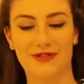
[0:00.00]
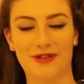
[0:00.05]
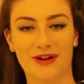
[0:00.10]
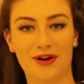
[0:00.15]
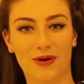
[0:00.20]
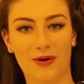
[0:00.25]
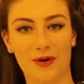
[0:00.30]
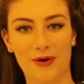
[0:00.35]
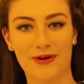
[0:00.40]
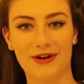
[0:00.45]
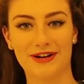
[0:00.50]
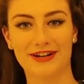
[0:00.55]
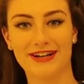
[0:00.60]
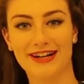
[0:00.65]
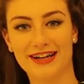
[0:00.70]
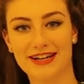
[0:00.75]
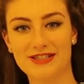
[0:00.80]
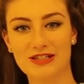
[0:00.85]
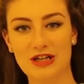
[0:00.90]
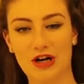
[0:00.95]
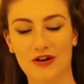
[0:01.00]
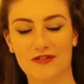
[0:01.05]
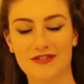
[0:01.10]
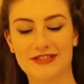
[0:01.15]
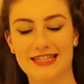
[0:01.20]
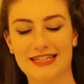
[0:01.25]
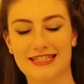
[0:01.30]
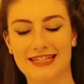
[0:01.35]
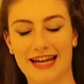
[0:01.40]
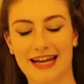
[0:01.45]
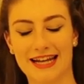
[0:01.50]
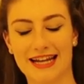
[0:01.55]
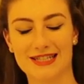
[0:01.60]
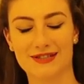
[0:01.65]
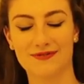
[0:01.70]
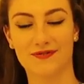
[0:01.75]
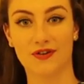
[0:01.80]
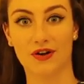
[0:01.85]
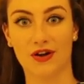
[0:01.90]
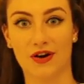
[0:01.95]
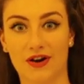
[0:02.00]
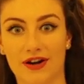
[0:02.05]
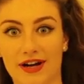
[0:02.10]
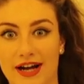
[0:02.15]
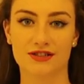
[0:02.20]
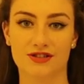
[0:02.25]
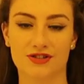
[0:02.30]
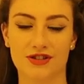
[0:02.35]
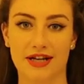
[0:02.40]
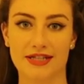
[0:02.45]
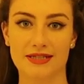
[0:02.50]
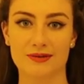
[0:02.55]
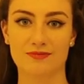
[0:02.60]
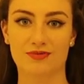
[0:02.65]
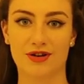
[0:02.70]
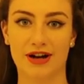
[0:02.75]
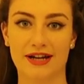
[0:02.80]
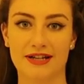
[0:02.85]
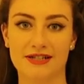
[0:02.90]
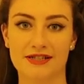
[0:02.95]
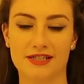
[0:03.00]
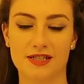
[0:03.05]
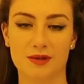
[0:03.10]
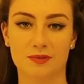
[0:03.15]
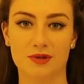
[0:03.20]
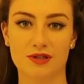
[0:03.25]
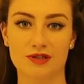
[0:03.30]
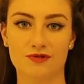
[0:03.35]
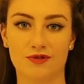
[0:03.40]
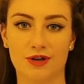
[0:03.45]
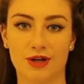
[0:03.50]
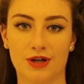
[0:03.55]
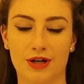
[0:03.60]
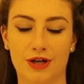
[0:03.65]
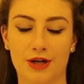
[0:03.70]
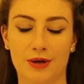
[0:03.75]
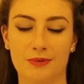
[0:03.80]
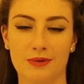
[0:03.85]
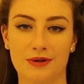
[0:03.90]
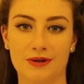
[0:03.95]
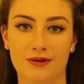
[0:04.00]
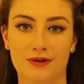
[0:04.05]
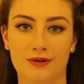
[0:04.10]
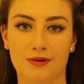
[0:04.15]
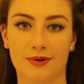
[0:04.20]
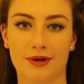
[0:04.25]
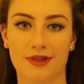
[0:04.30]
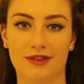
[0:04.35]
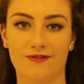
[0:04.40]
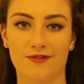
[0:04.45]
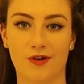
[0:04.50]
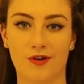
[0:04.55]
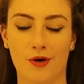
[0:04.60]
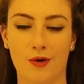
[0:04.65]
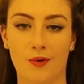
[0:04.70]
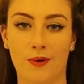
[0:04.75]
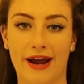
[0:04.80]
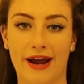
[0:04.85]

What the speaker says: for the awkwardness of today's vlog. Just tried to break into someone's room, went the wrong